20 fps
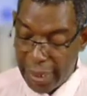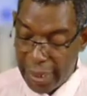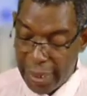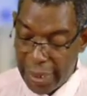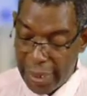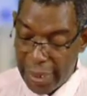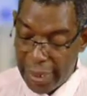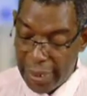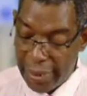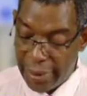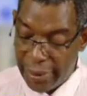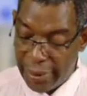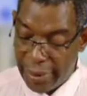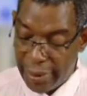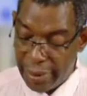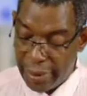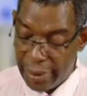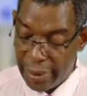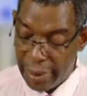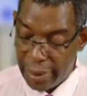
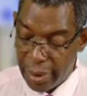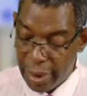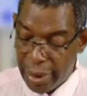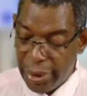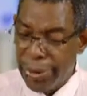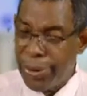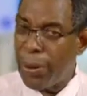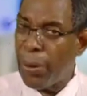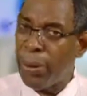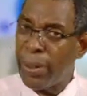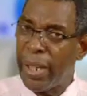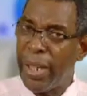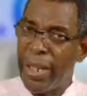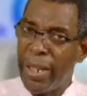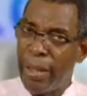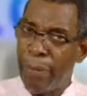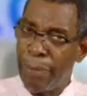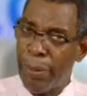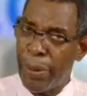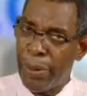is
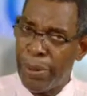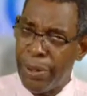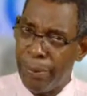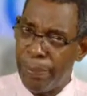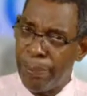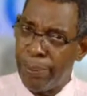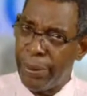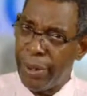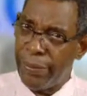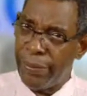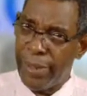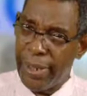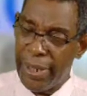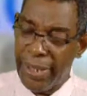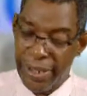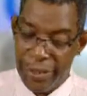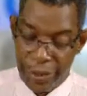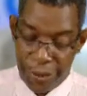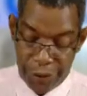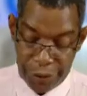talking about the
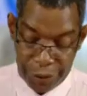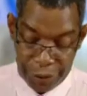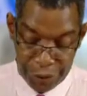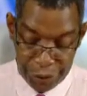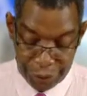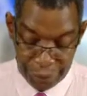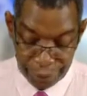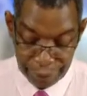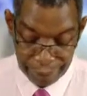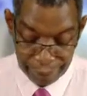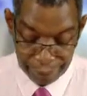privilege